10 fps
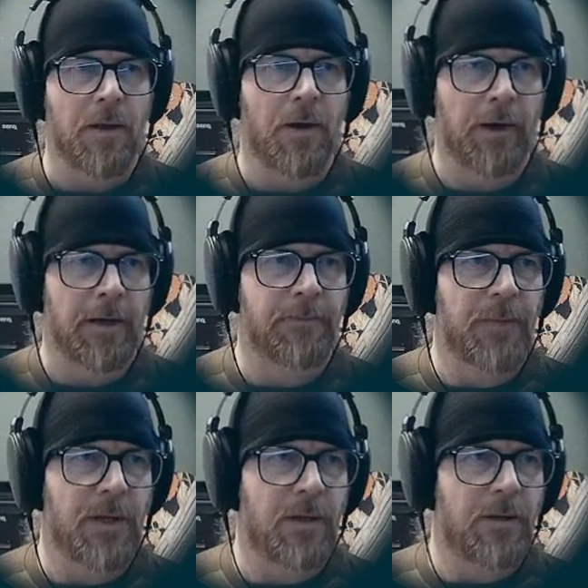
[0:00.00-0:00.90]
Okay,
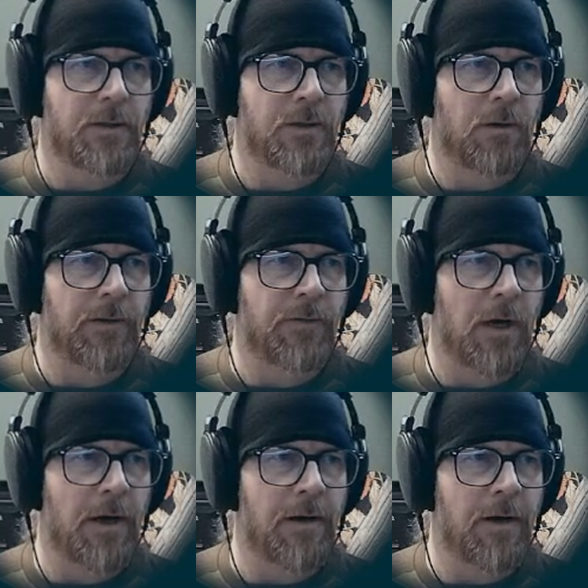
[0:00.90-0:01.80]
so I've
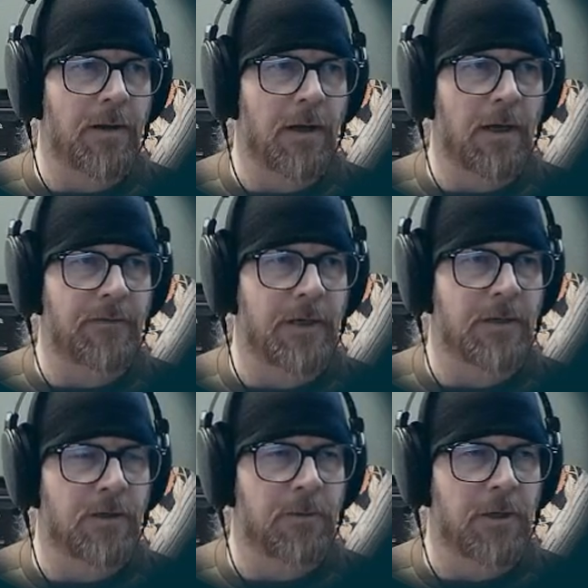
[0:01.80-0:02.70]
got on the left-hand
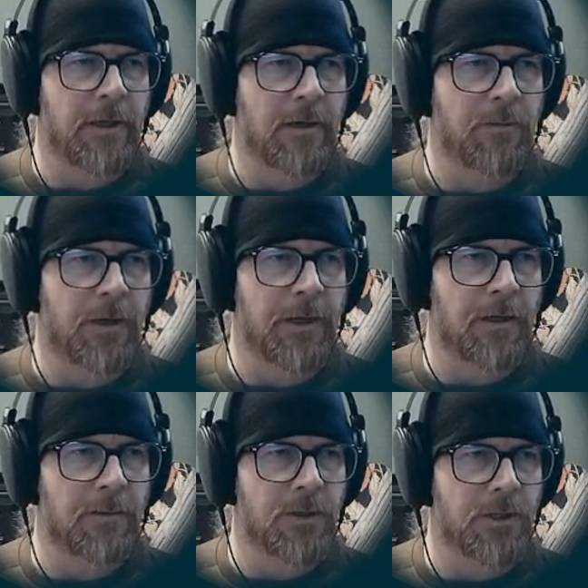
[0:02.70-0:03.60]
terminal here, I'm running on
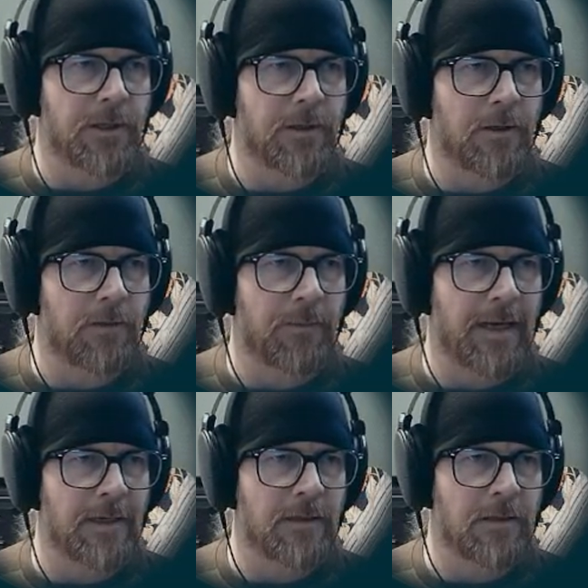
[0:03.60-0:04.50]
a machine called
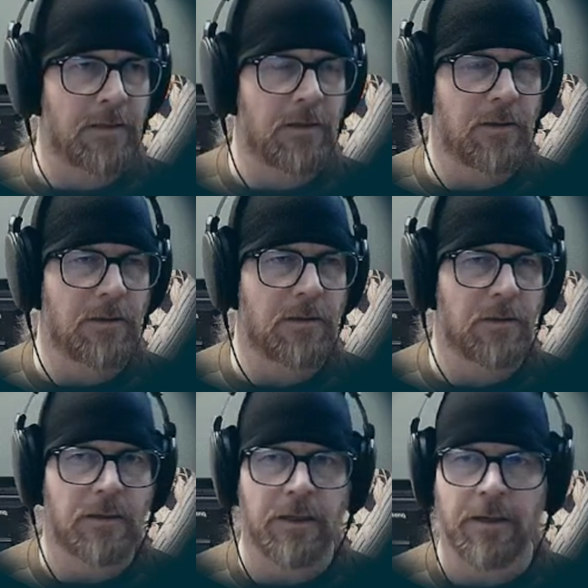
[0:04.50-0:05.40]
Mantle,
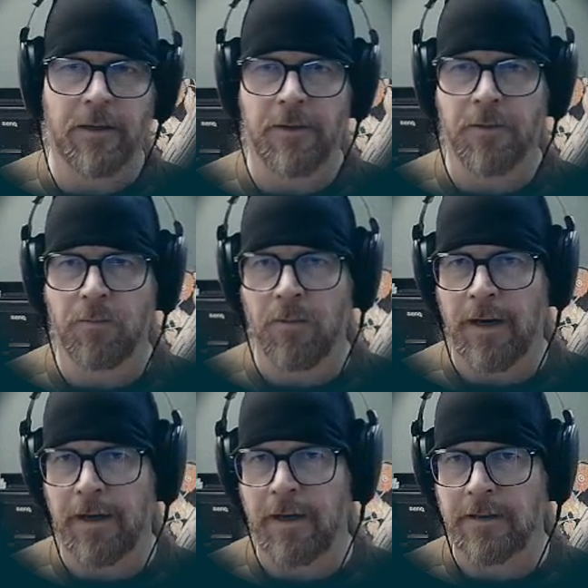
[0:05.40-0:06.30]
and on the
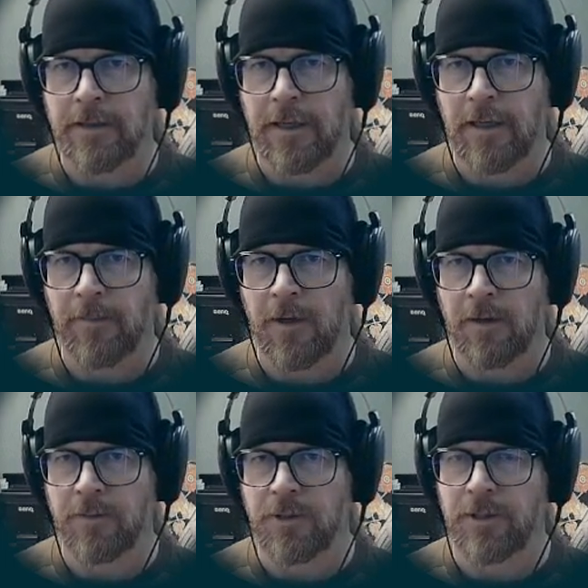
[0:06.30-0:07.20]
right-hand side, I'm on
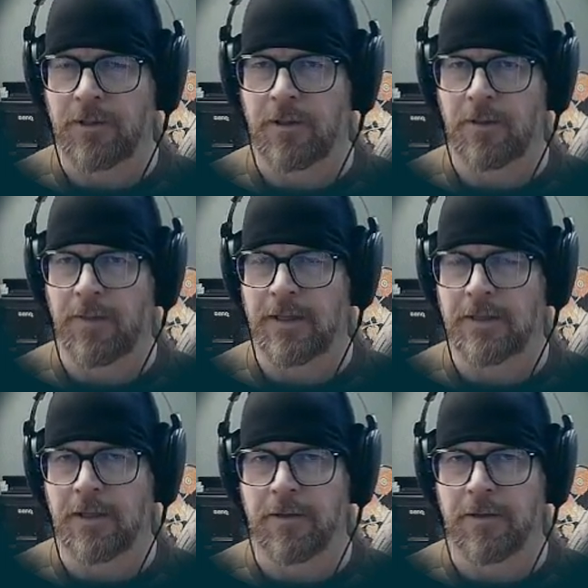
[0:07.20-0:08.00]
a machine called Amazia.